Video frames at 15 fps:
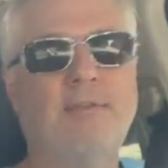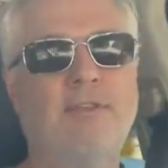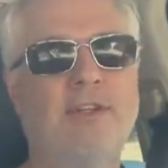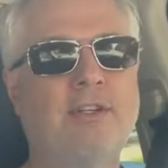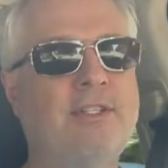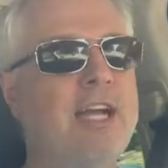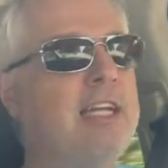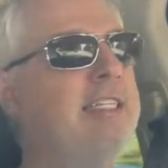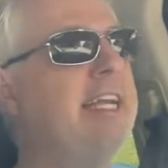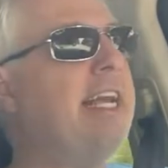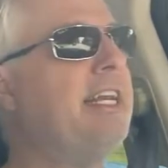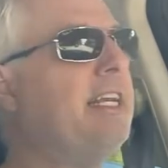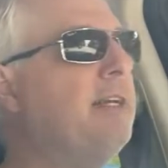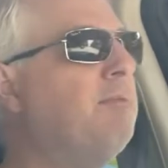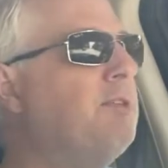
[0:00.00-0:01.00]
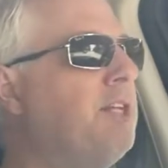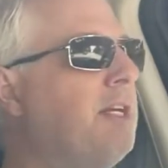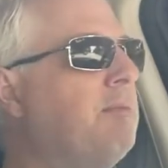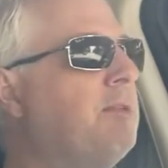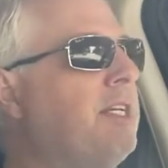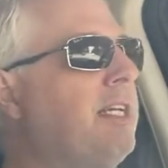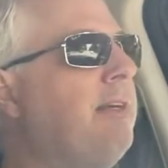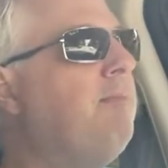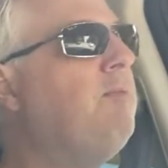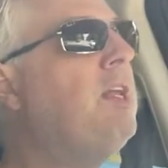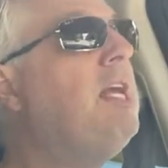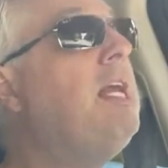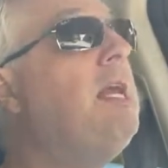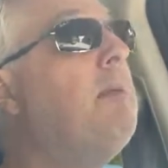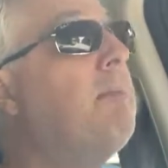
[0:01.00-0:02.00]
for their titanium GMT,
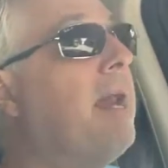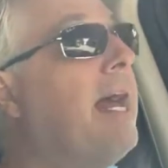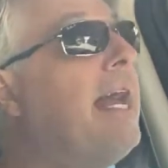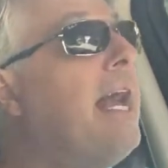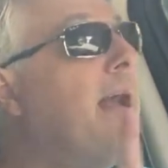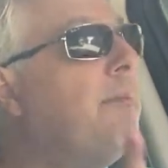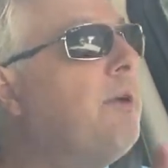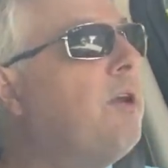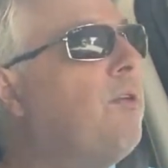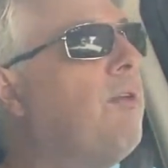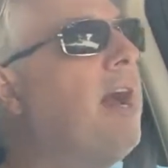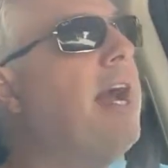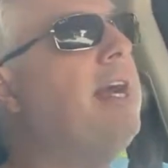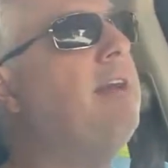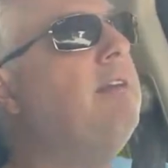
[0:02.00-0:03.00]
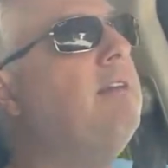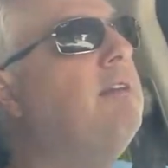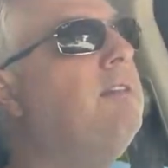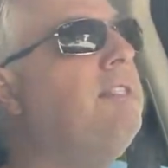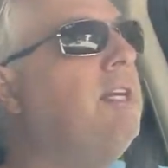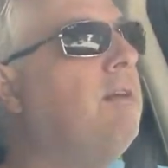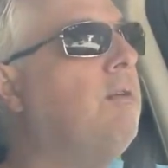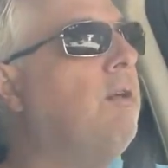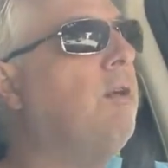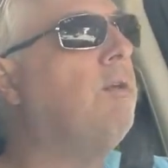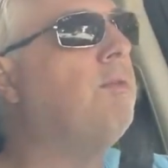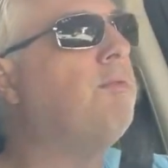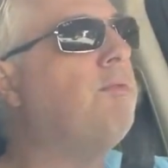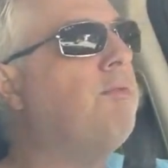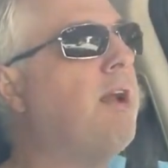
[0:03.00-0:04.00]
but I am gonna write dear
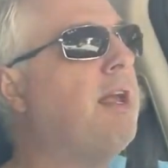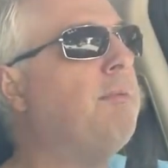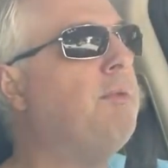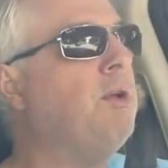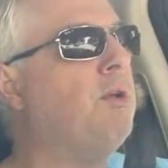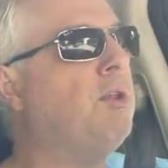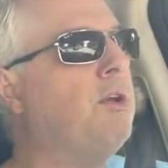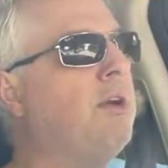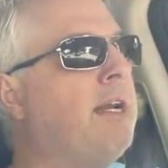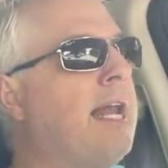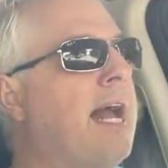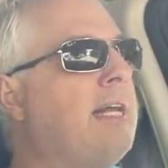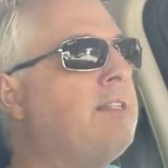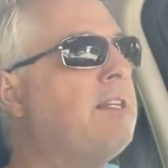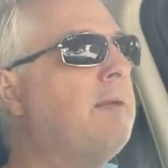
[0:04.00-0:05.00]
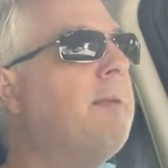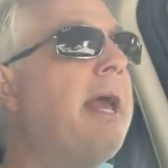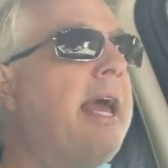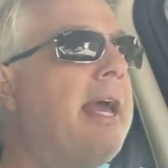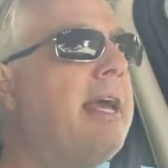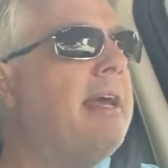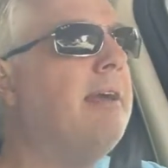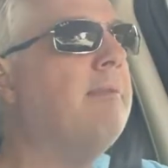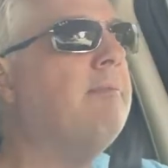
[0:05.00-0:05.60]
old Franck Mulller and ask him, hey,